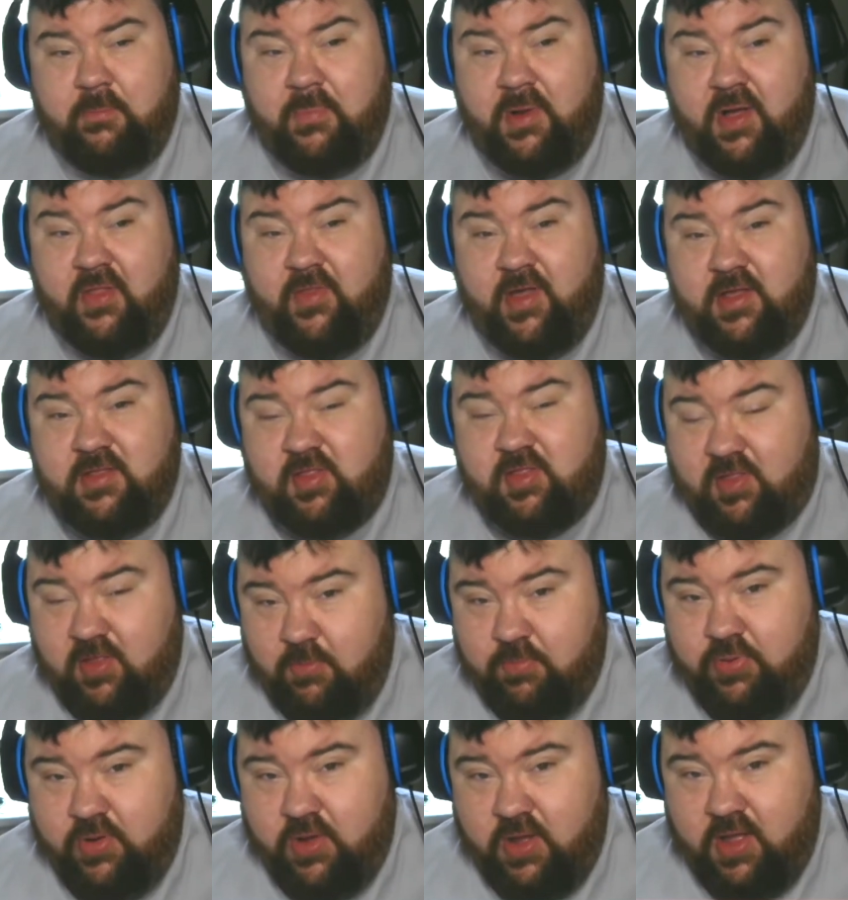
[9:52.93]
but that still
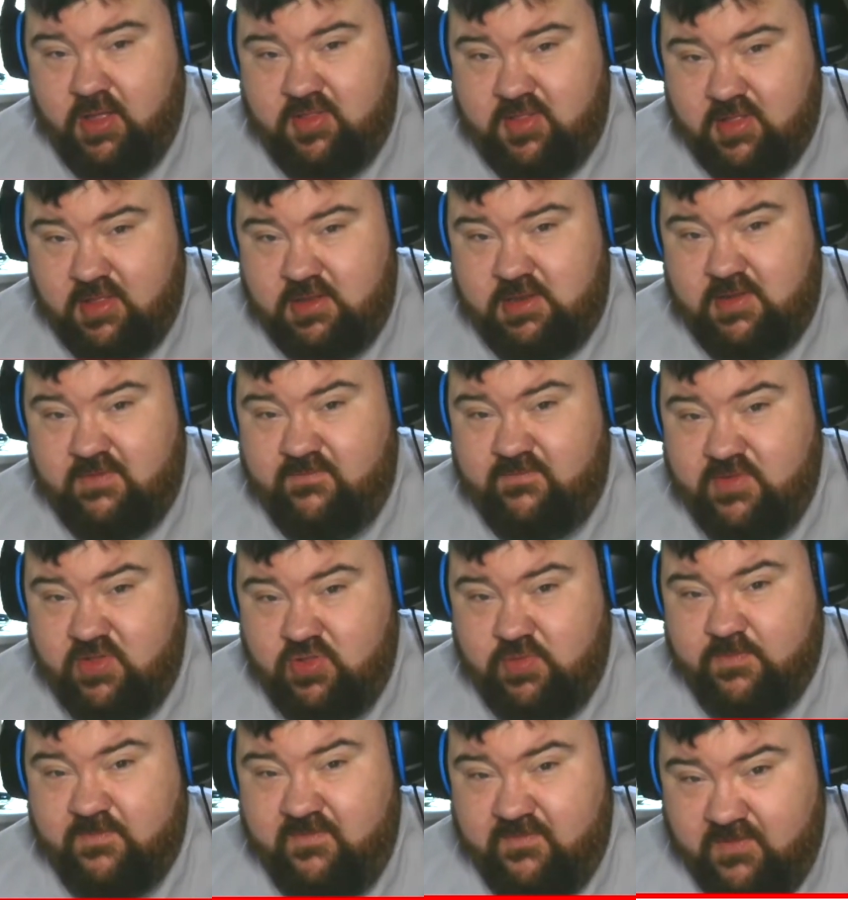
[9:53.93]
put us in
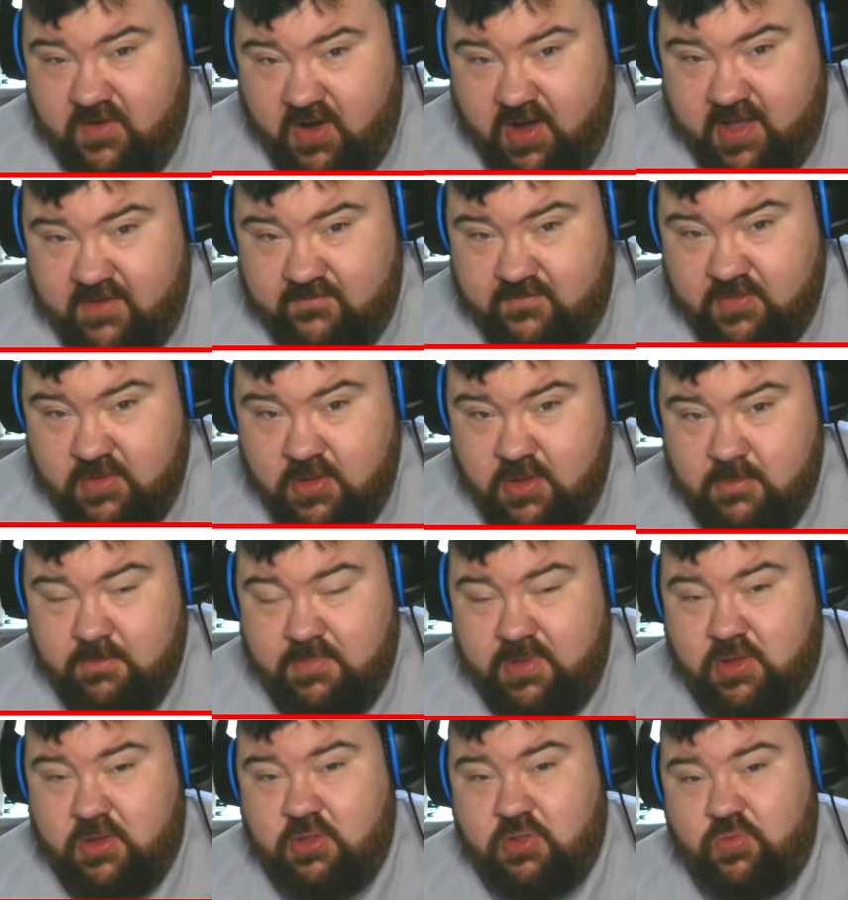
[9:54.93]
Division Five
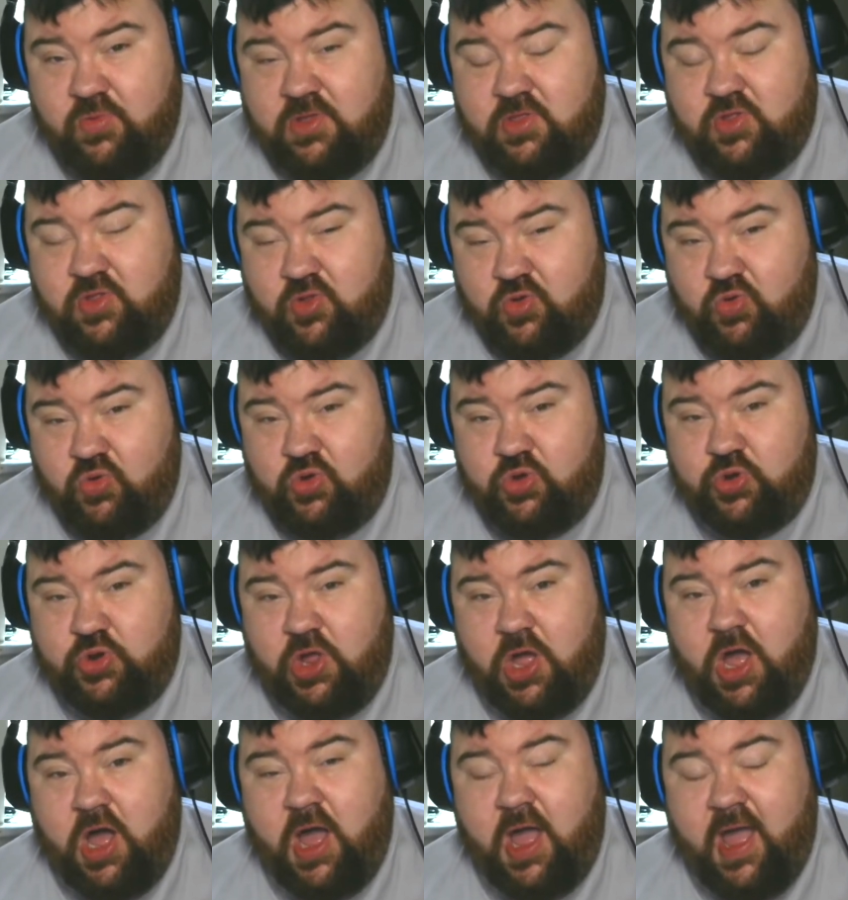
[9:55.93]
because we'd scored
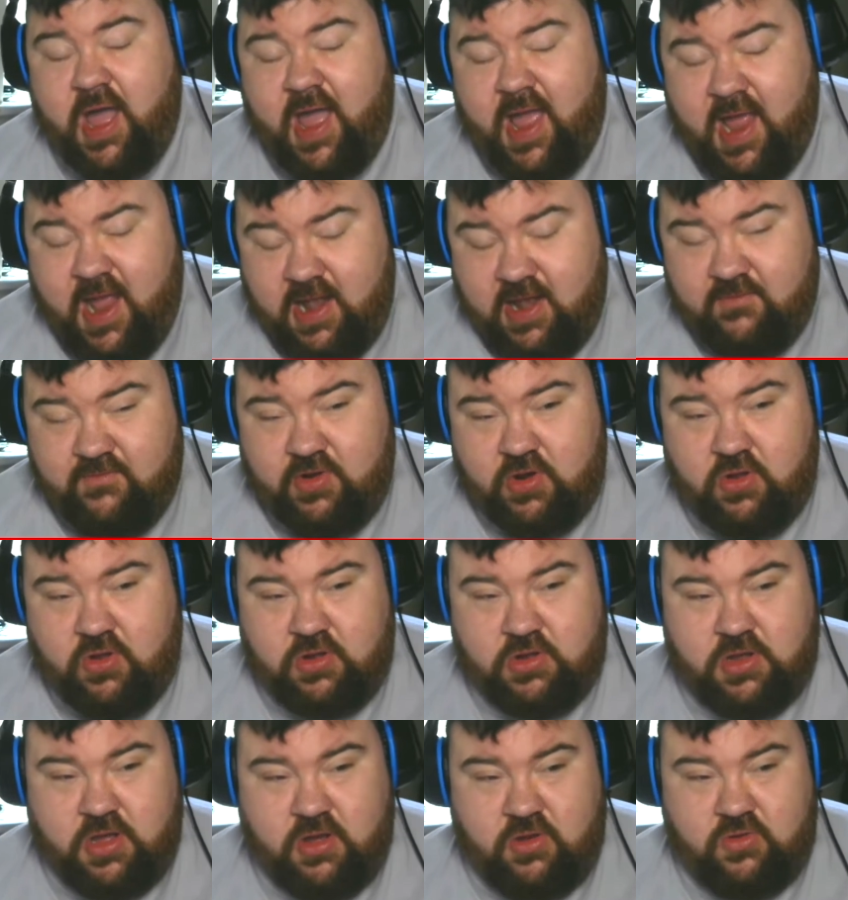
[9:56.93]
a hell of a lot
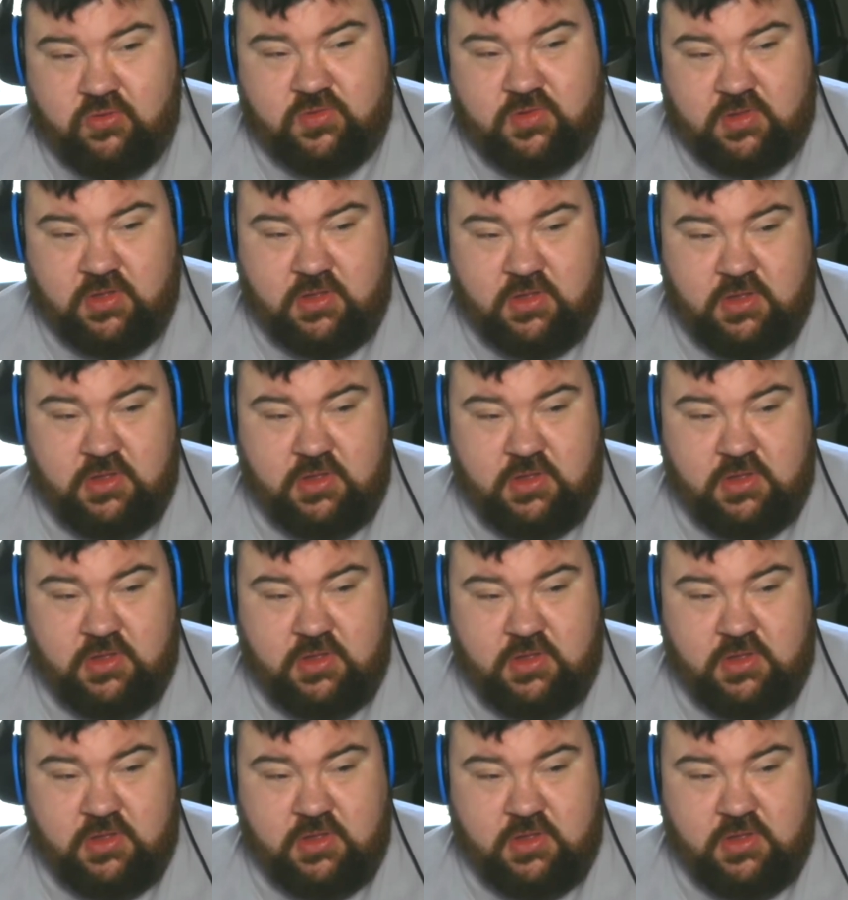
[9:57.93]
of goals.